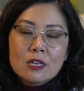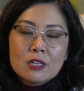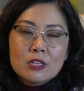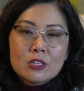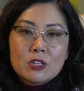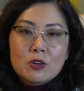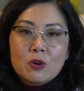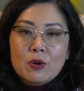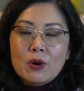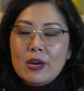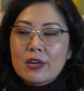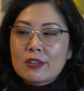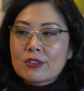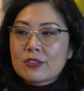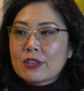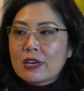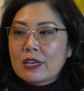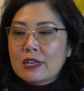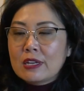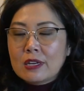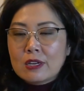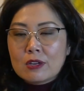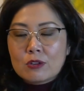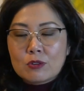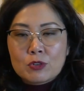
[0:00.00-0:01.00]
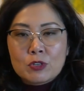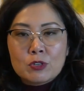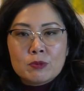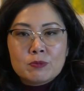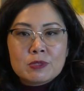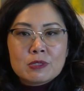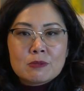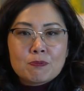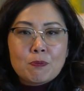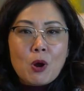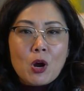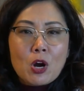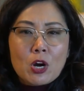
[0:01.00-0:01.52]
you know, athletic
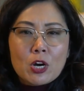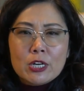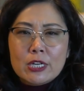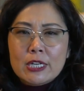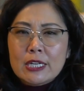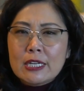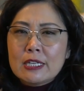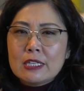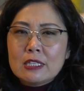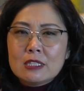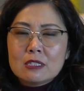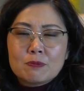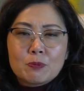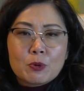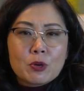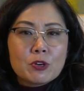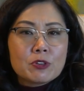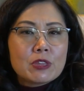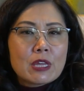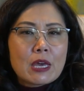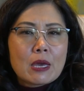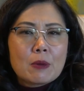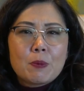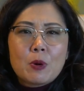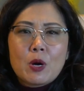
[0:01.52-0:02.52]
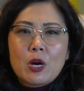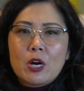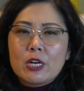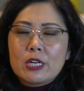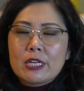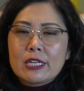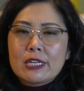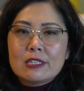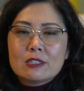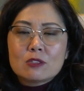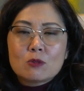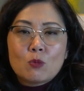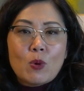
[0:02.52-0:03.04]
groups, parties, birthday
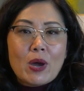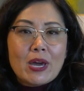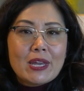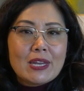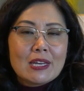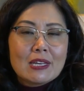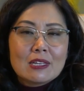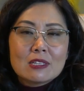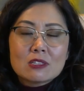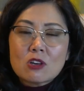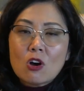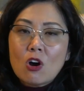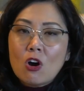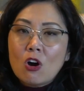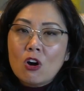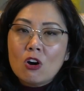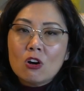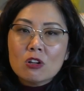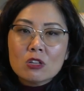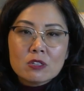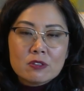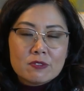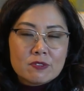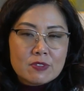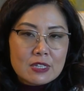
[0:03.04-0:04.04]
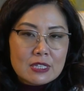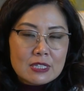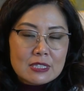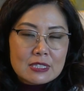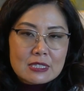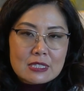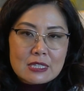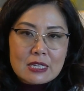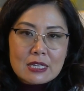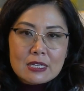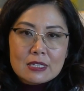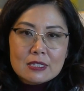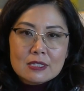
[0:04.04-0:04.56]
parties, weddings, all of these
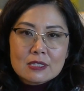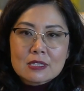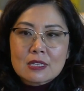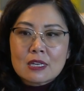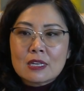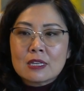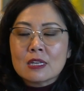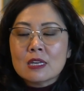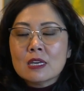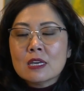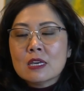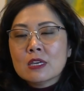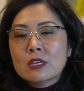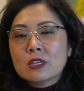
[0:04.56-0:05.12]
things, and,